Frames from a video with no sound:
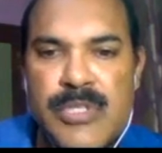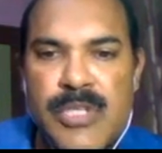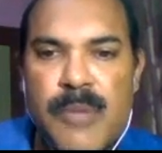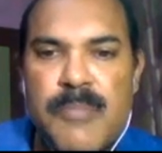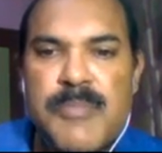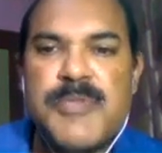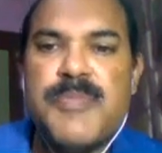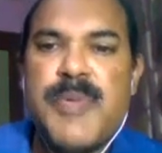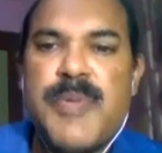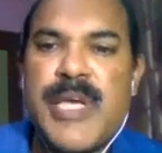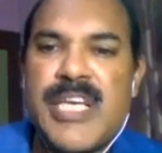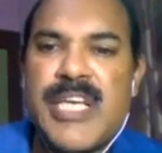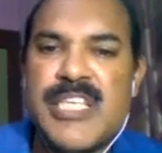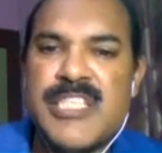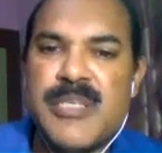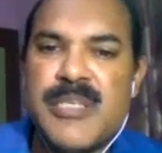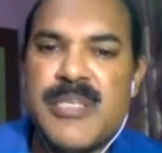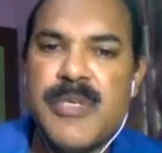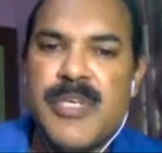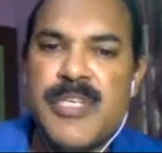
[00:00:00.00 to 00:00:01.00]
thumb
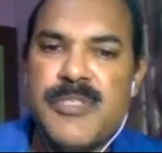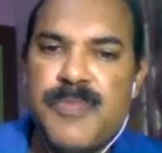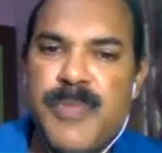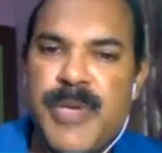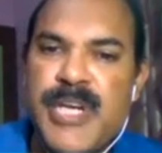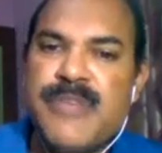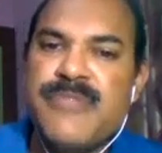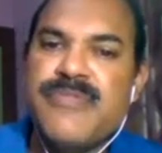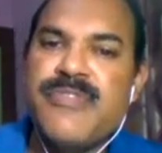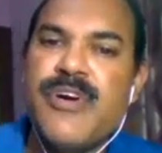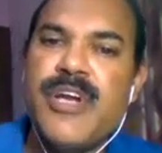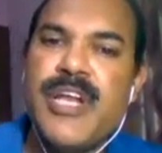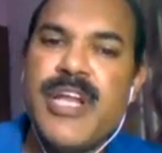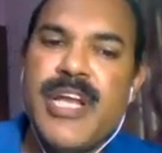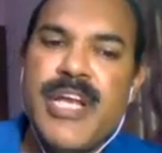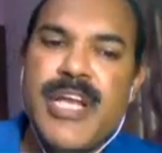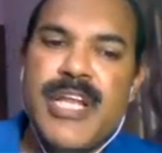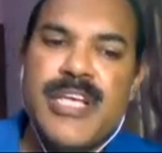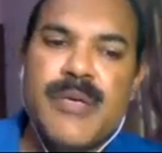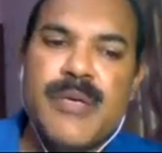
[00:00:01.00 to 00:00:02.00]
spica sequence splint for
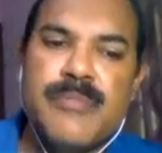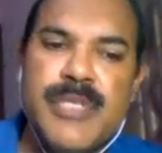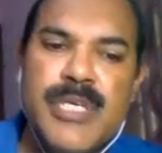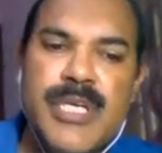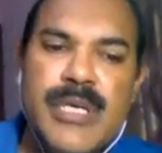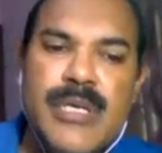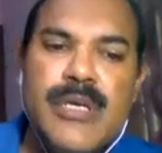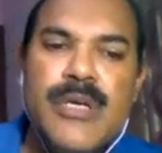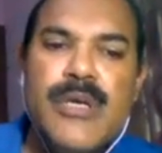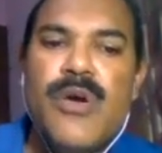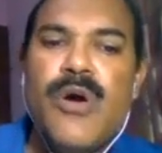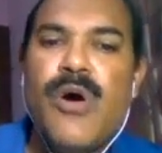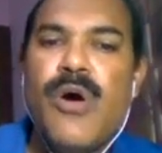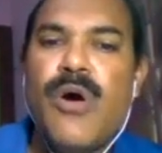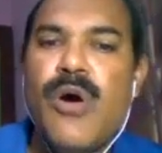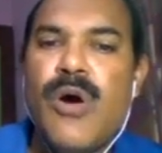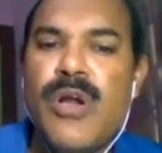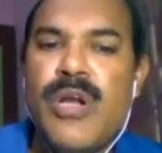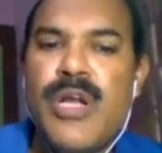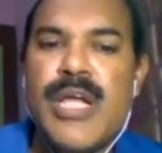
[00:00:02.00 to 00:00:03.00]
healing of the
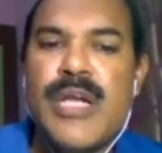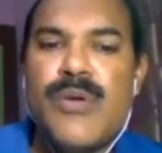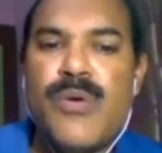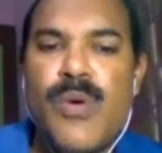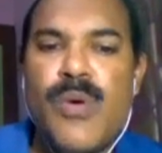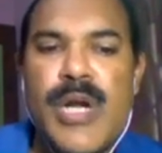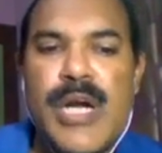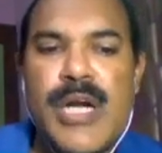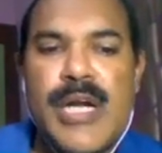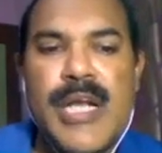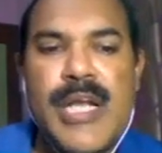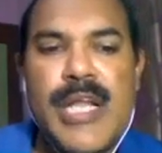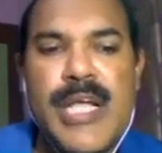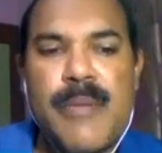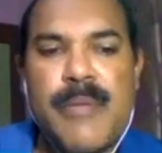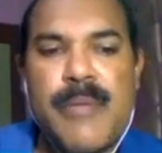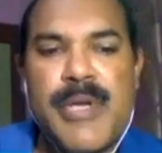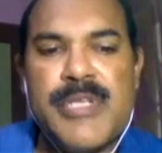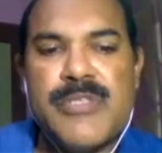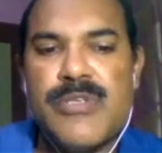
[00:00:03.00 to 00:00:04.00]
ulnar collateral
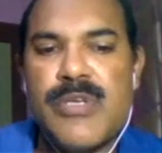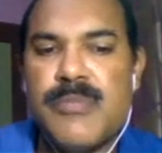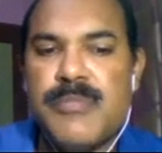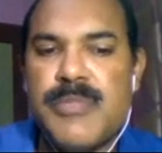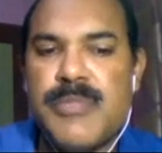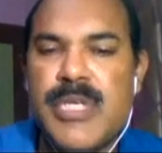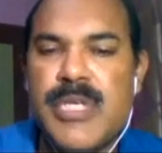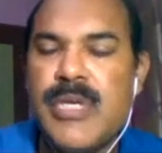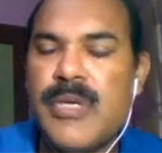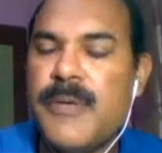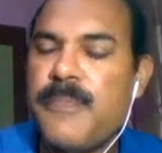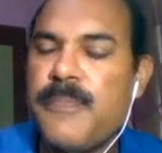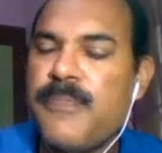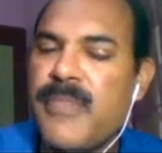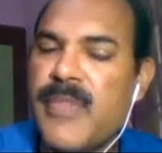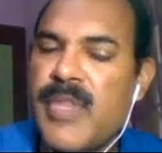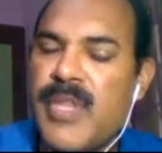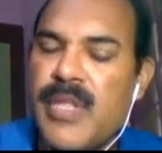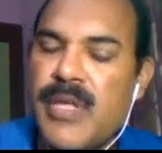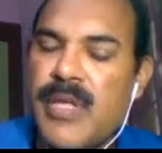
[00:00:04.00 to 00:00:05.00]
ligament injury of the
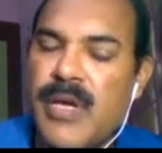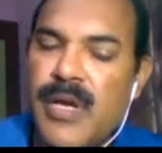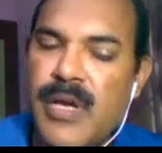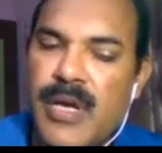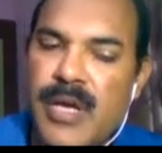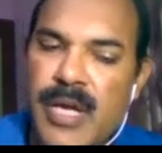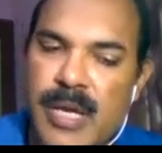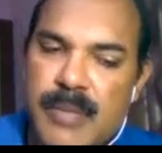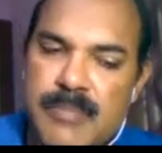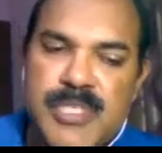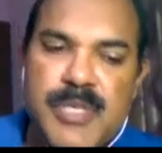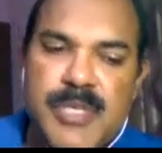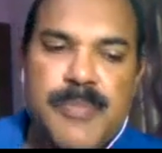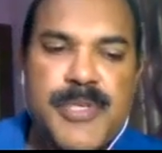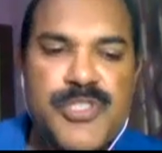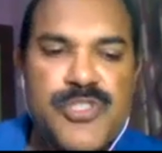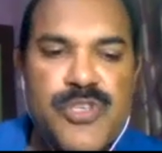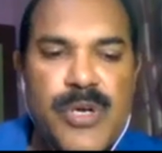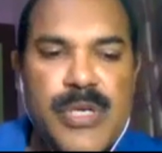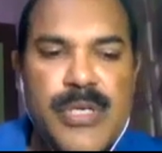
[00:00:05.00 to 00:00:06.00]
uh,
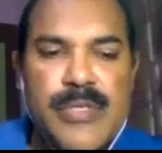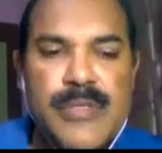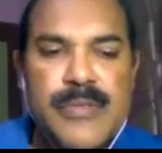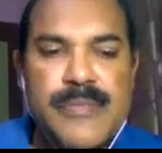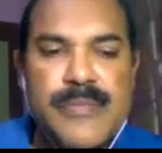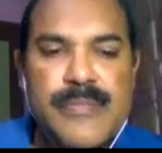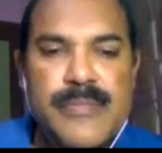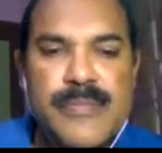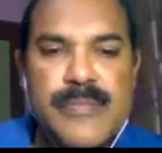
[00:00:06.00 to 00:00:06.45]
MCP joint.